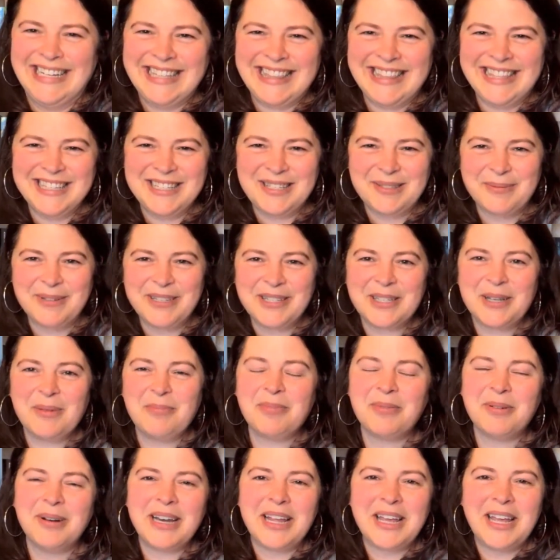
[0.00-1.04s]
This was a
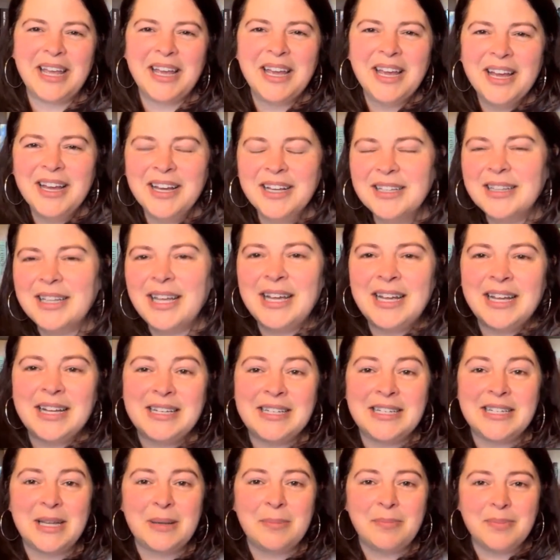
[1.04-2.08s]
pretty
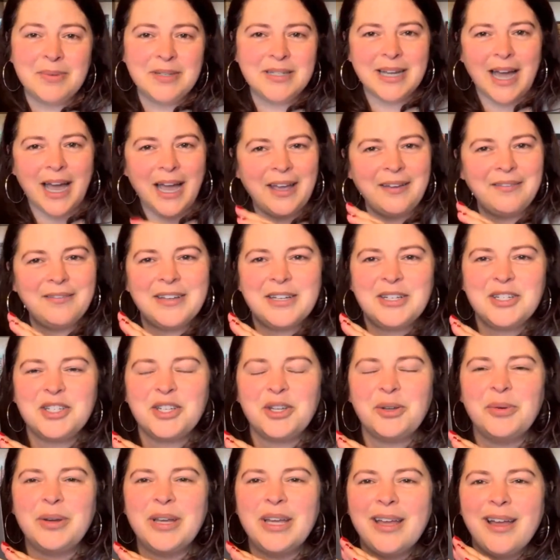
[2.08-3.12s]
like deep dive
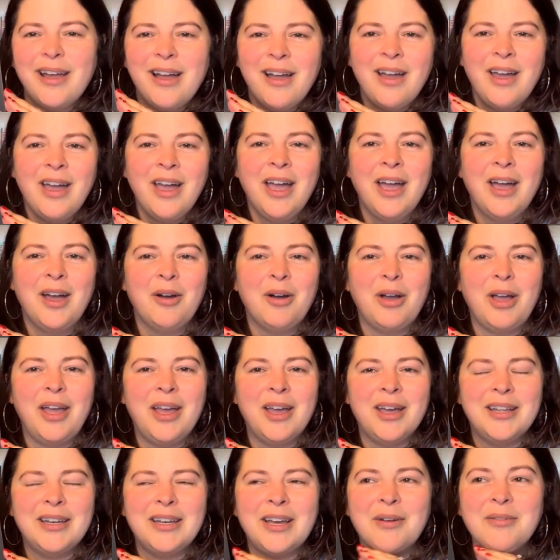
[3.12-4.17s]
into it,
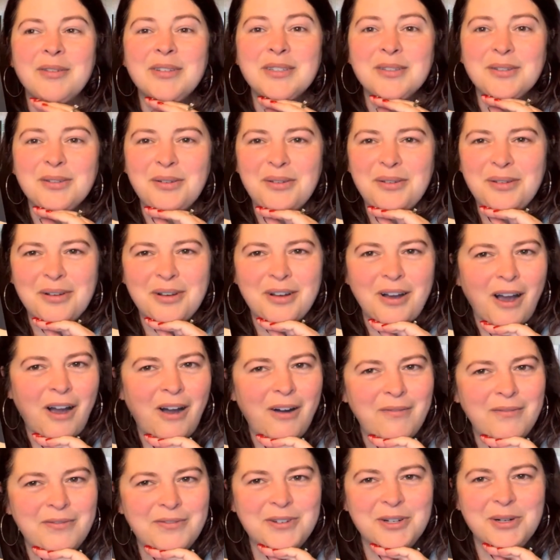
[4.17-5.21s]
and I was a little
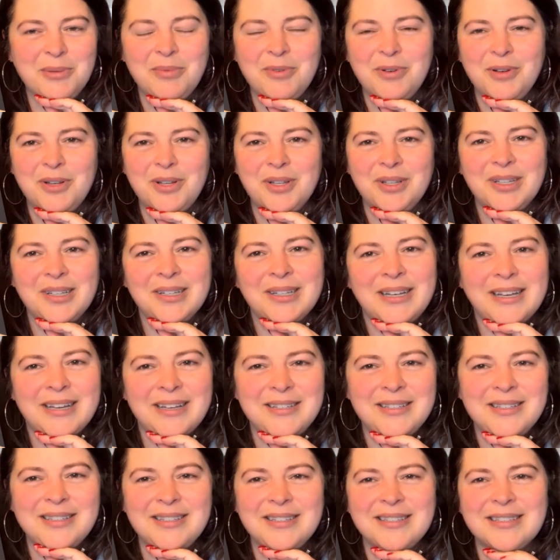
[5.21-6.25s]
uncomfortable
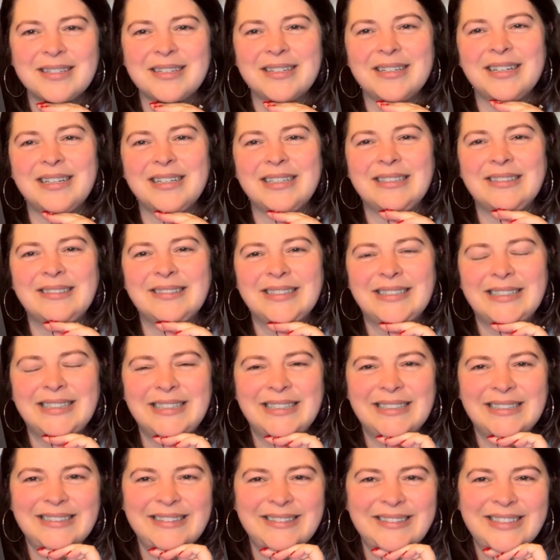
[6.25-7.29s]
because I was
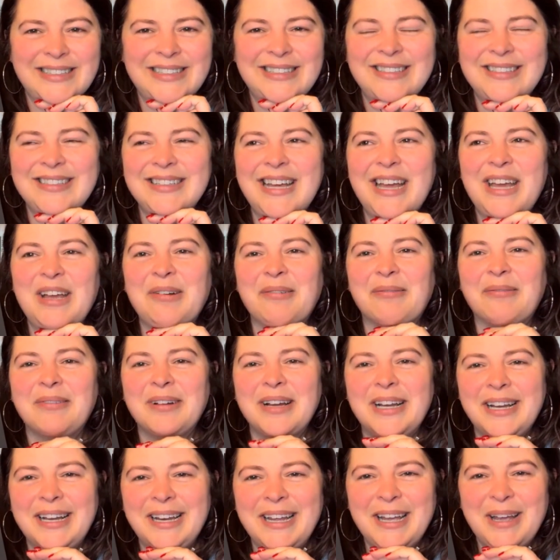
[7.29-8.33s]
like, oh, I don't like
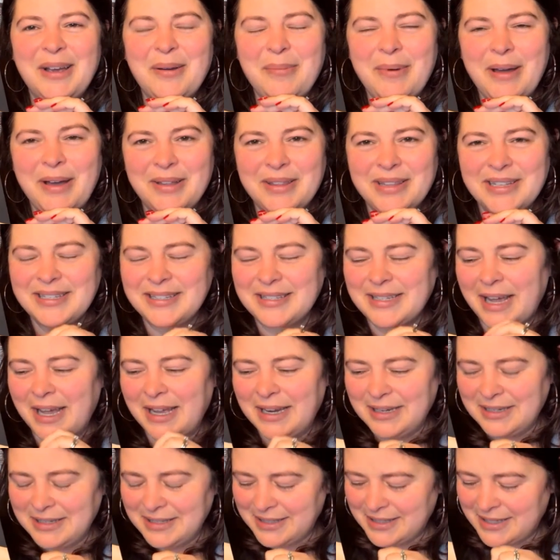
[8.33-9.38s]
reading about this
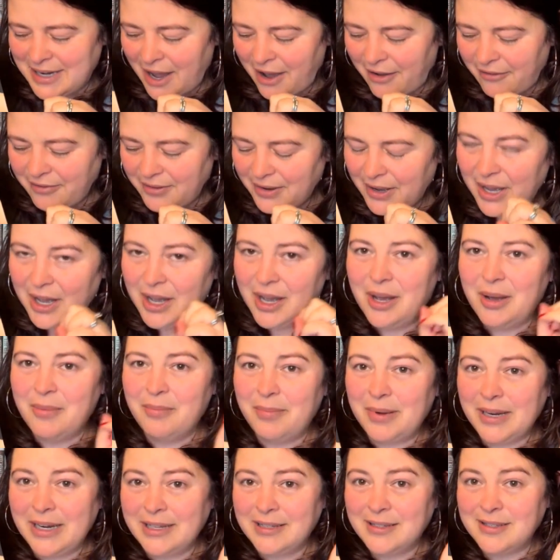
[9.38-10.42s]
kind of stuff,
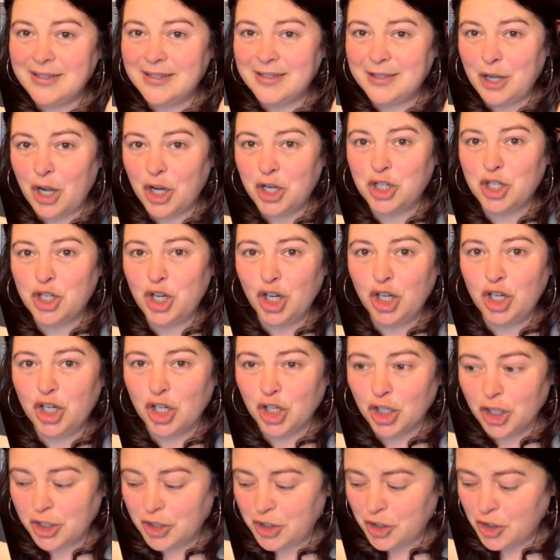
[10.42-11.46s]
but it's such a
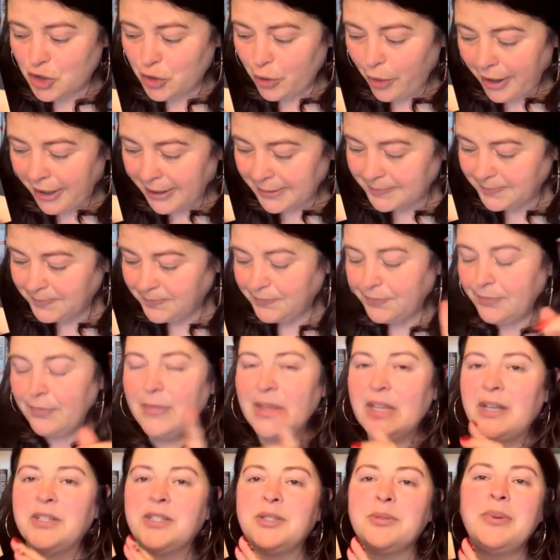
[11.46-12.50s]
good story.
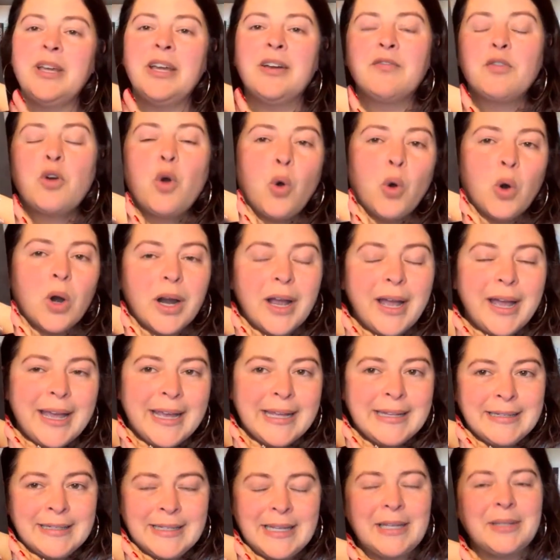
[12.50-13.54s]
So we have Cora
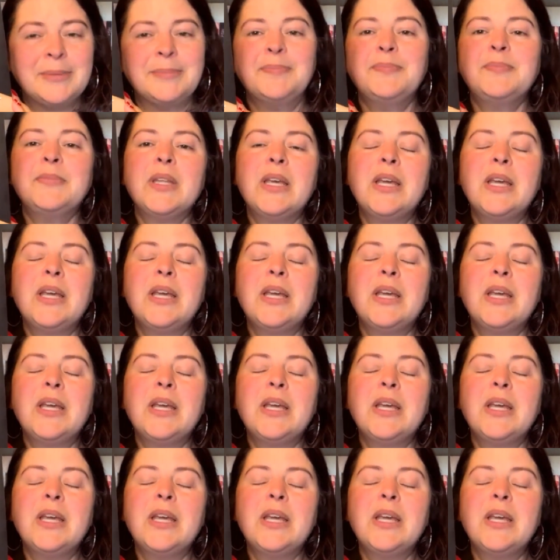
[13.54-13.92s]
and Dean.